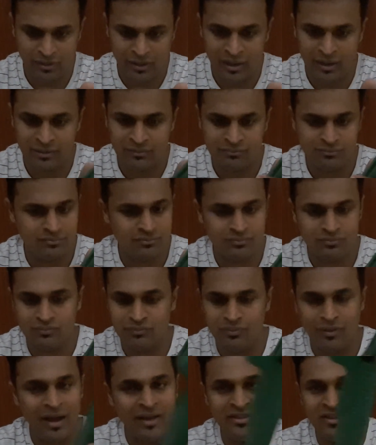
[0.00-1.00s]
I
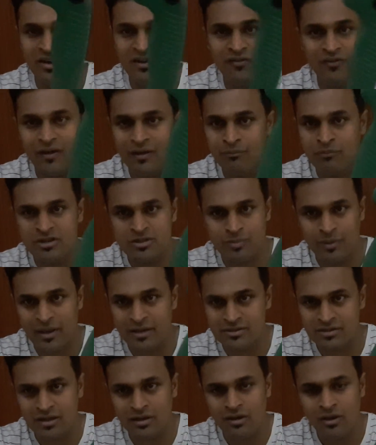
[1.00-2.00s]
either if I
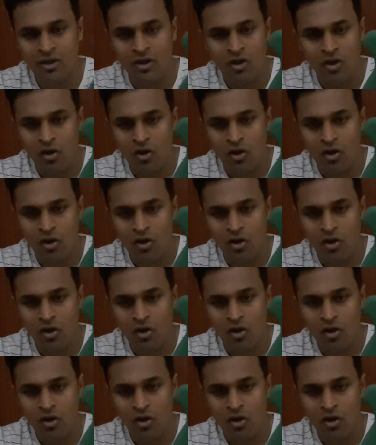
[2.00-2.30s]
misplace it